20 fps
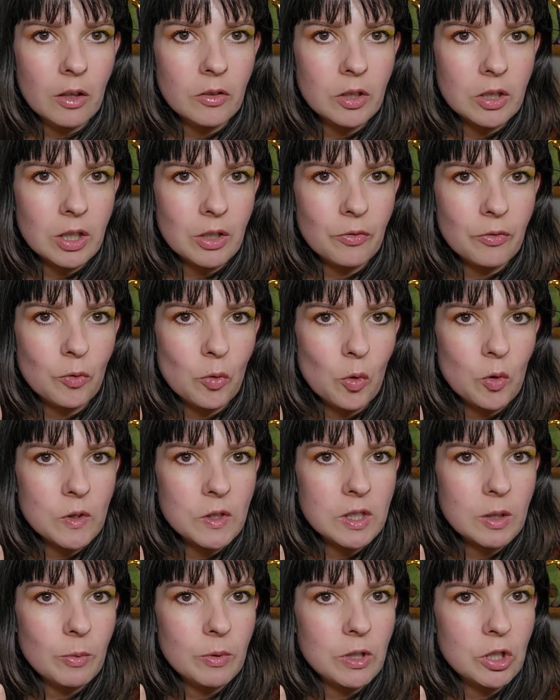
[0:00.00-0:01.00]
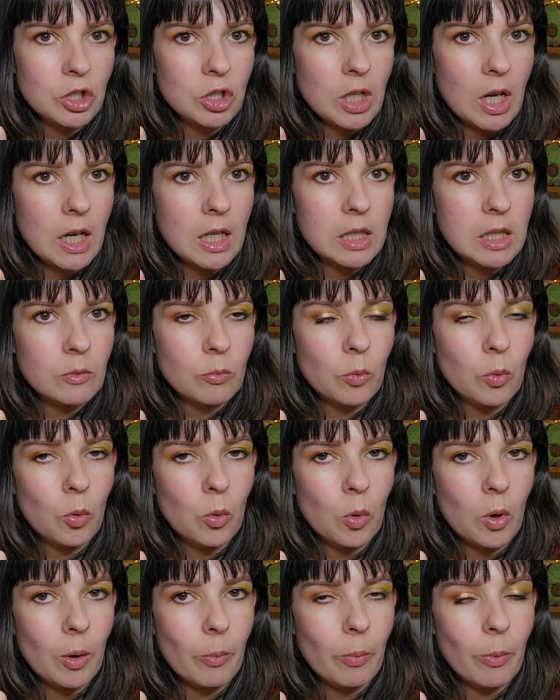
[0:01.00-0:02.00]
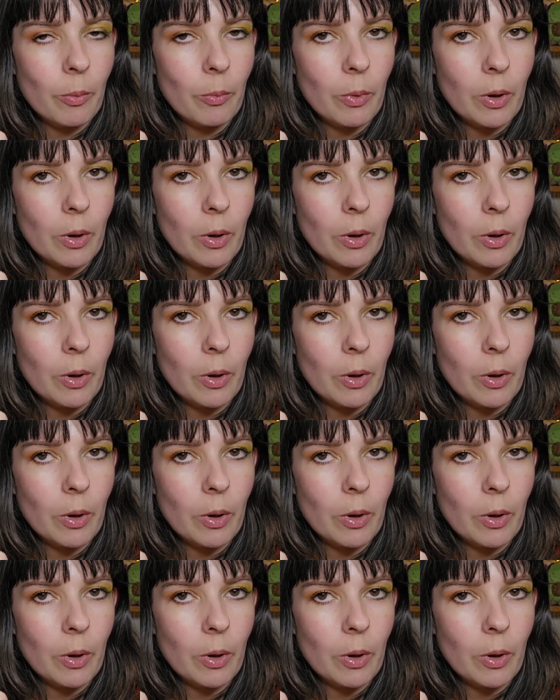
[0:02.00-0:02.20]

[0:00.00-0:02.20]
that they thought some of the shades were